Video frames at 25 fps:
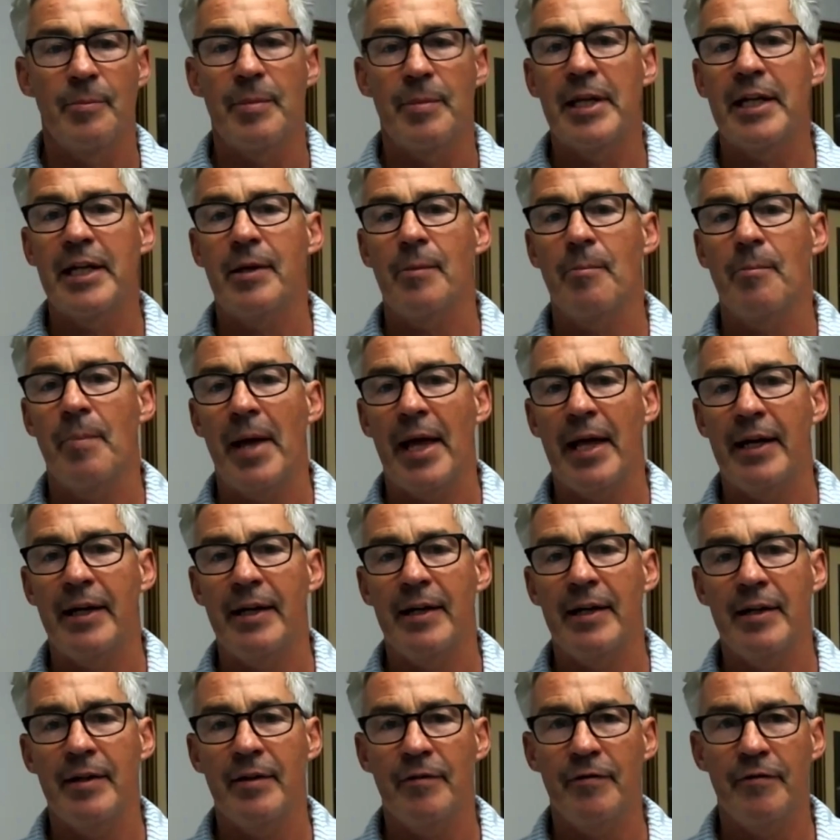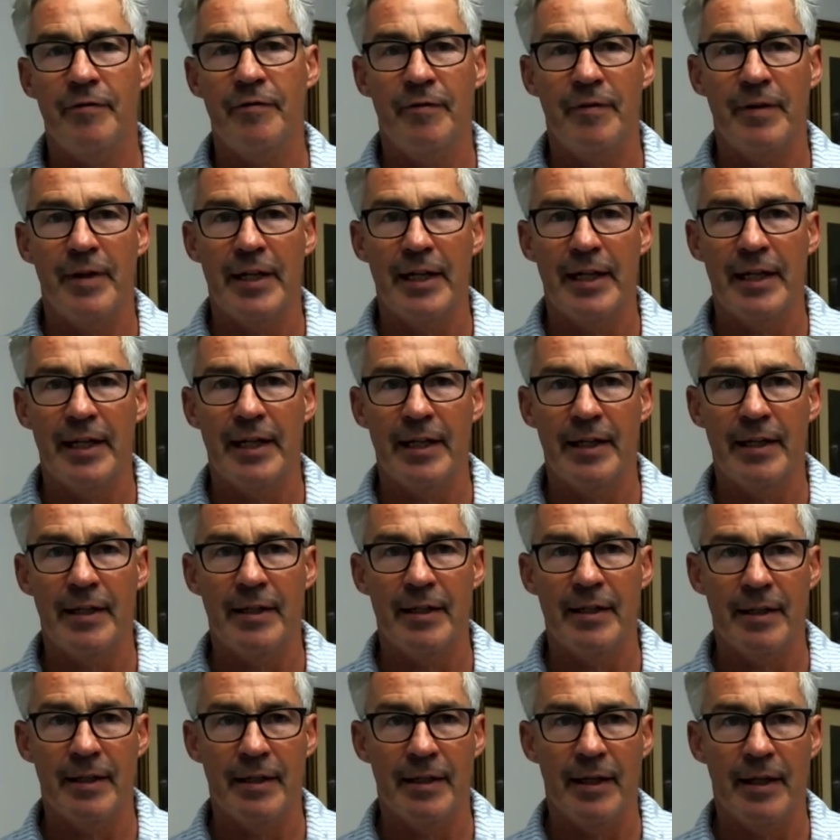to be competitive
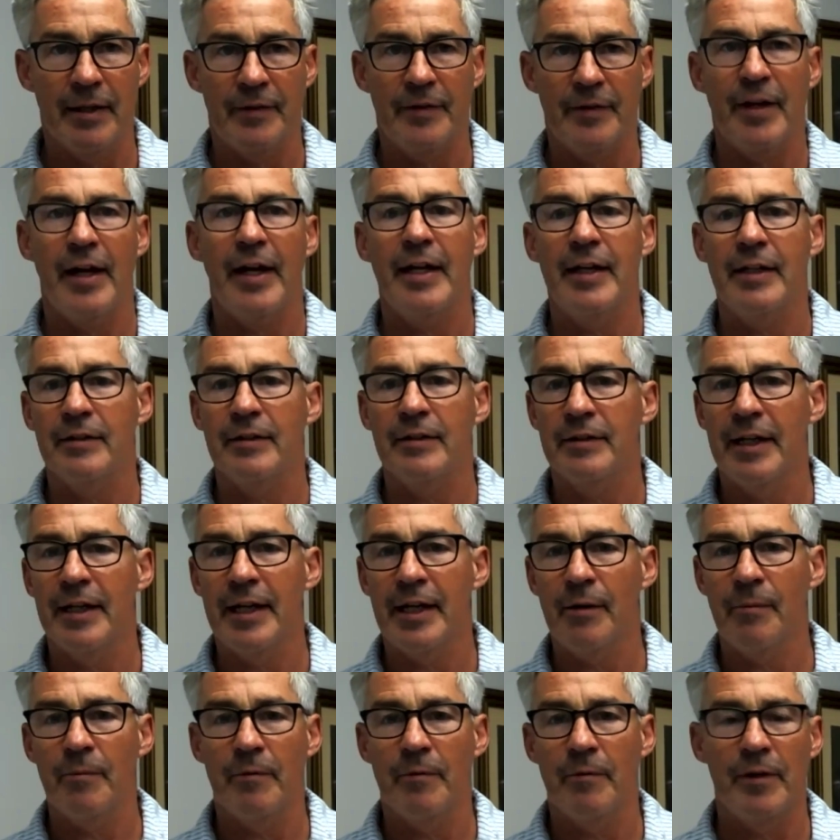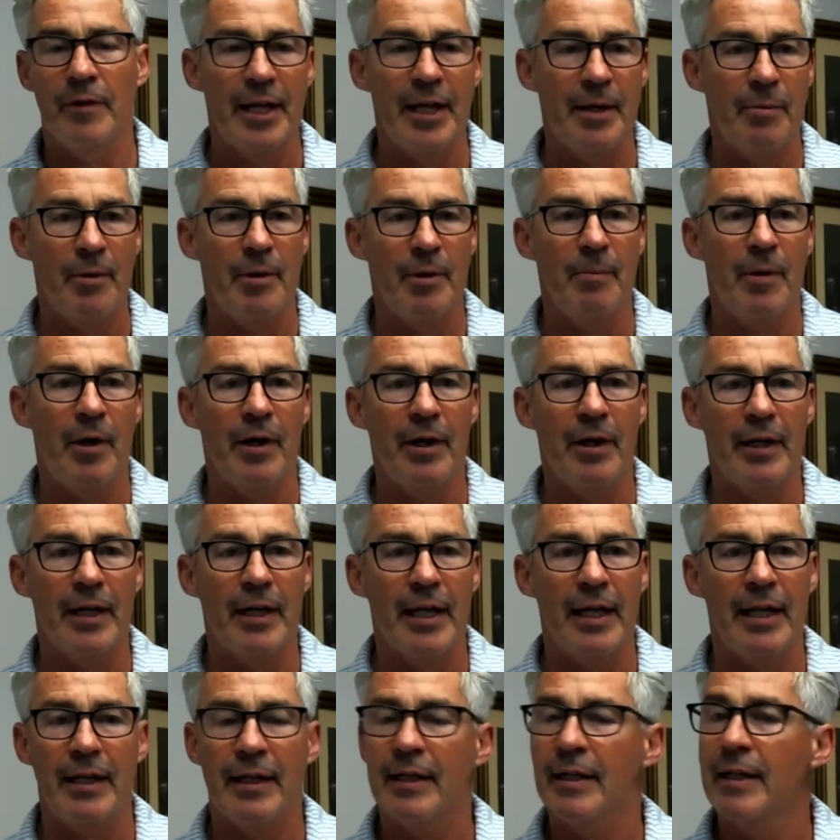in a tight labor
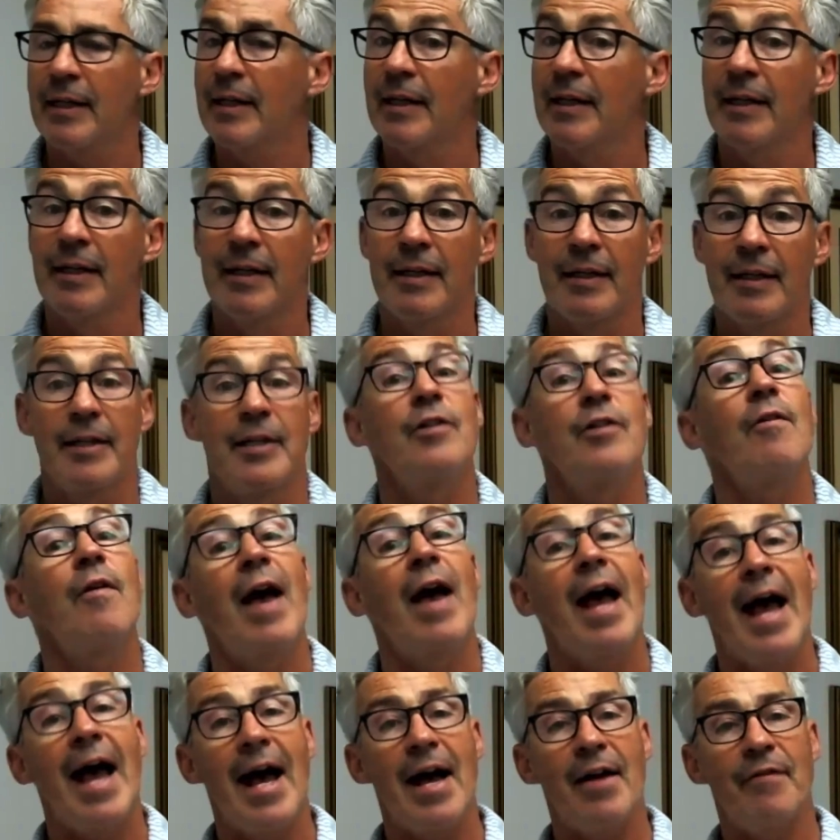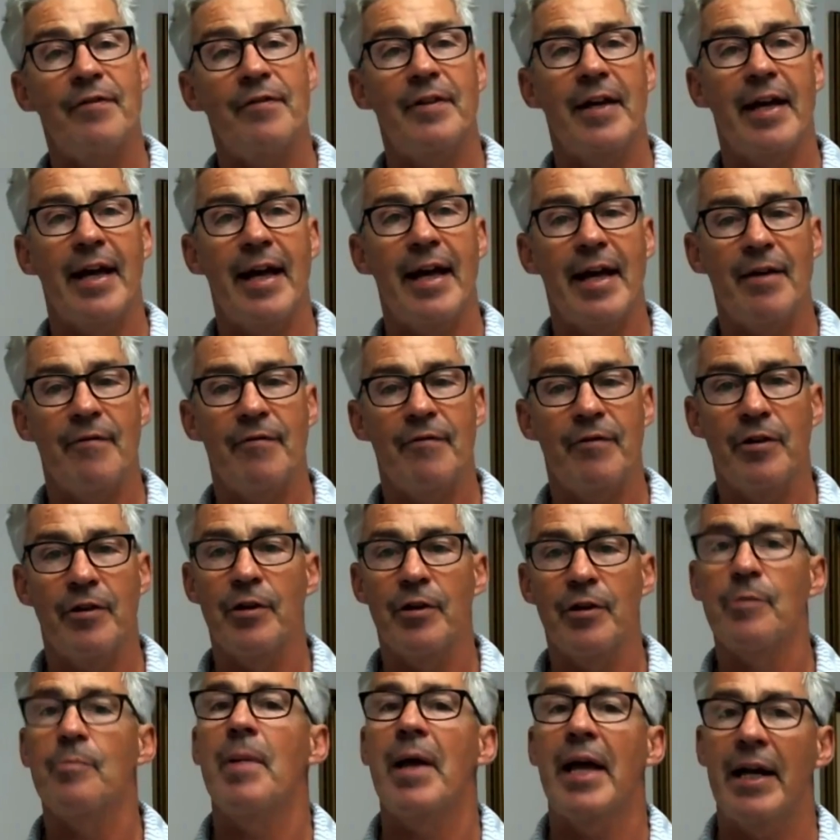market, you have to have
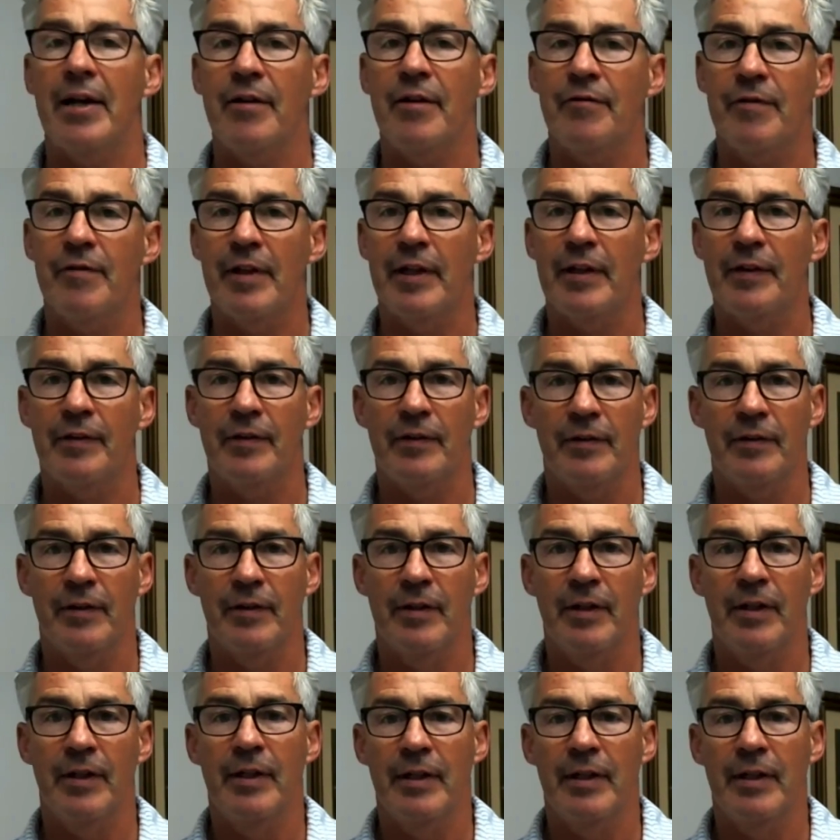good benefits.